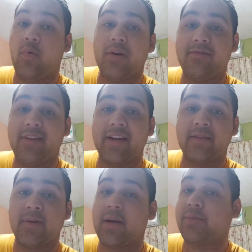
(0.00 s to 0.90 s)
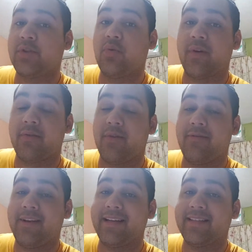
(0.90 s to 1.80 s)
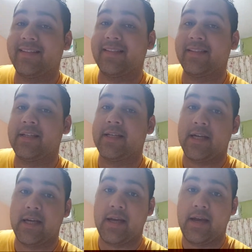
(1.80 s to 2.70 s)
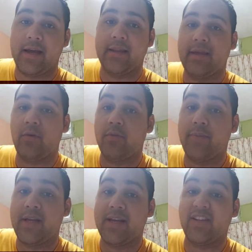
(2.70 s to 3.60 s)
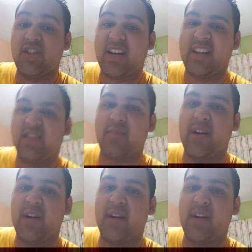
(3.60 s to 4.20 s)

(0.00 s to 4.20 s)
one flight, perhaps 2 or 3 flights. And that would be a challenge,